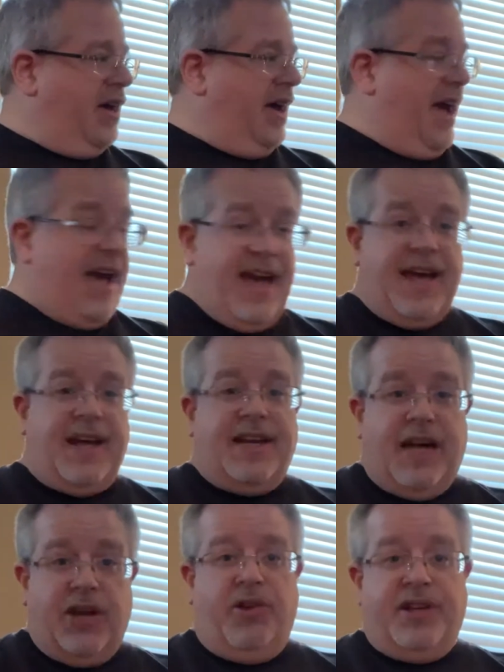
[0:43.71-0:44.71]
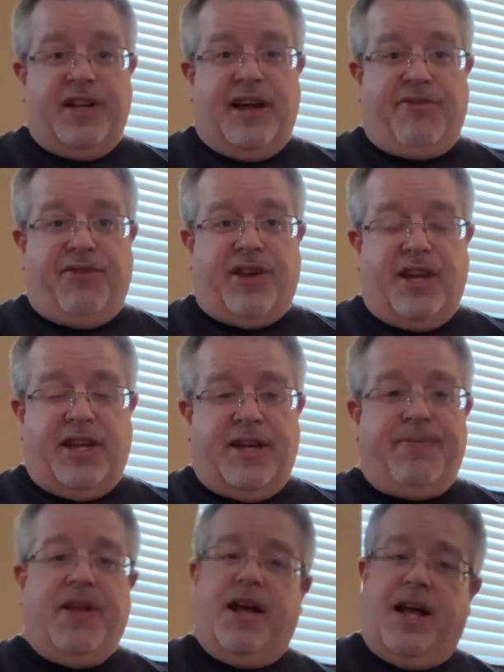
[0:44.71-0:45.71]
And not only did I forget
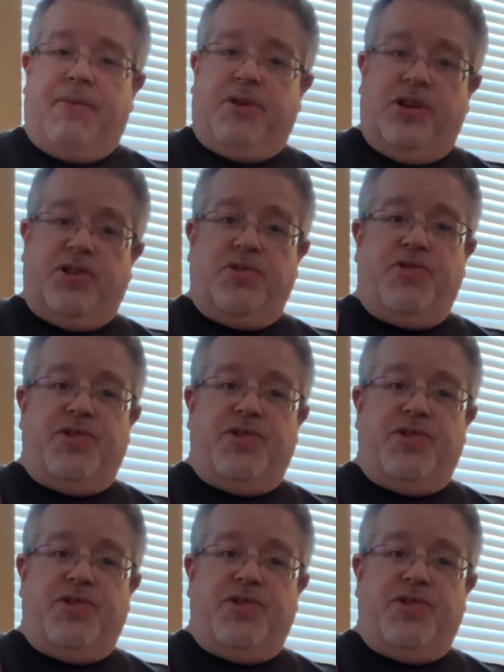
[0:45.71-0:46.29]
it, I'm going to do